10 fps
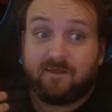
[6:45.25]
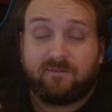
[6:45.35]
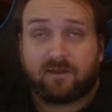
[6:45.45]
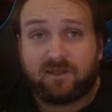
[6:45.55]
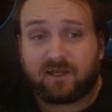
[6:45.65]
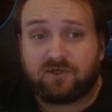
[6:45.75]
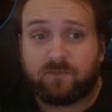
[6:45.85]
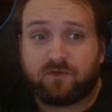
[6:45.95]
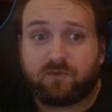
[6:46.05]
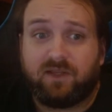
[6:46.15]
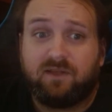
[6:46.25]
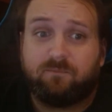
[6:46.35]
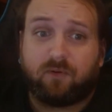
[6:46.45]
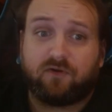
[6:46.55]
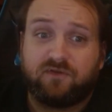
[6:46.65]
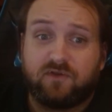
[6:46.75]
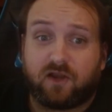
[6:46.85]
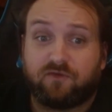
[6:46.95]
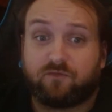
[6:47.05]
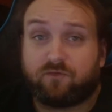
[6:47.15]
the connection between birds and
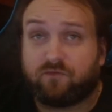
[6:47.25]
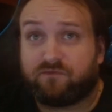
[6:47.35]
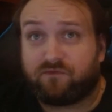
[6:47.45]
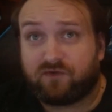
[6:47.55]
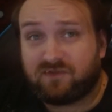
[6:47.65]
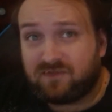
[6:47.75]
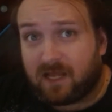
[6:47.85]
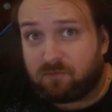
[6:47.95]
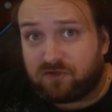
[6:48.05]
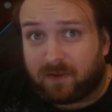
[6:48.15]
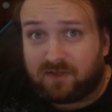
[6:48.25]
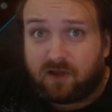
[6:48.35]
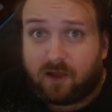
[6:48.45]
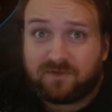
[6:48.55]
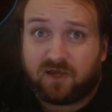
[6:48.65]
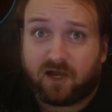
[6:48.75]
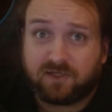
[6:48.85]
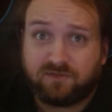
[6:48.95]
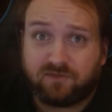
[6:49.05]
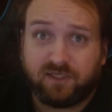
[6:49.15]
dinosaurs was first established by Thomas
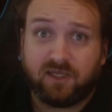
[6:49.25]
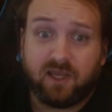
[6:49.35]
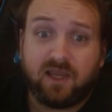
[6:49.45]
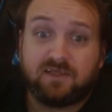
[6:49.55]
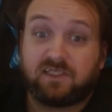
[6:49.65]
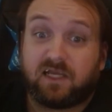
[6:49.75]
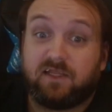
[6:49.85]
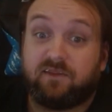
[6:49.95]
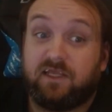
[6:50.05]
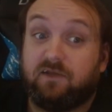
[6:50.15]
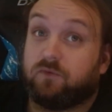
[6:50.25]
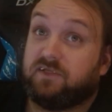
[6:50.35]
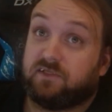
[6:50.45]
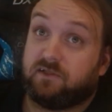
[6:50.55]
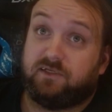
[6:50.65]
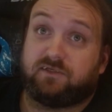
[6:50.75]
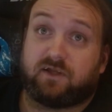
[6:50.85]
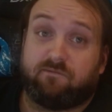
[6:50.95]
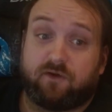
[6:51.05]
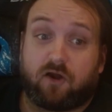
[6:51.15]
Huxley, citing the recently
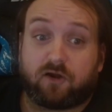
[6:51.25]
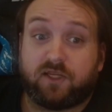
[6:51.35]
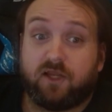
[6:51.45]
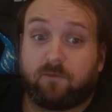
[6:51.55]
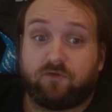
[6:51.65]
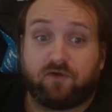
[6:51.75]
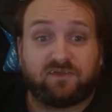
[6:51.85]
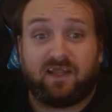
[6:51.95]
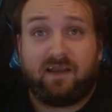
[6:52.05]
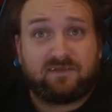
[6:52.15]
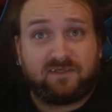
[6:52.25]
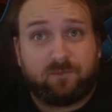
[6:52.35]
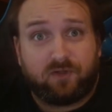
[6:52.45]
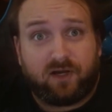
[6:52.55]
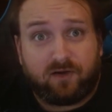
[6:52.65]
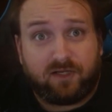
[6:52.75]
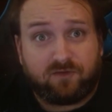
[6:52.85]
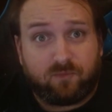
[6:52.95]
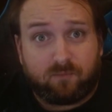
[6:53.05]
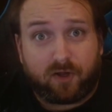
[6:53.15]
discovered Archaeopteryx and its
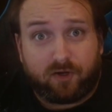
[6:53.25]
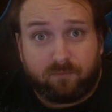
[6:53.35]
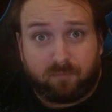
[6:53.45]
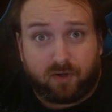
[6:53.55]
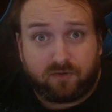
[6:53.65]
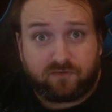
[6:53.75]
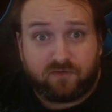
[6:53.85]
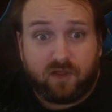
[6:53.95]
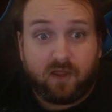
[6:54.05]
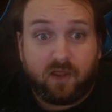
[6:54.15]
similarities with modern birds.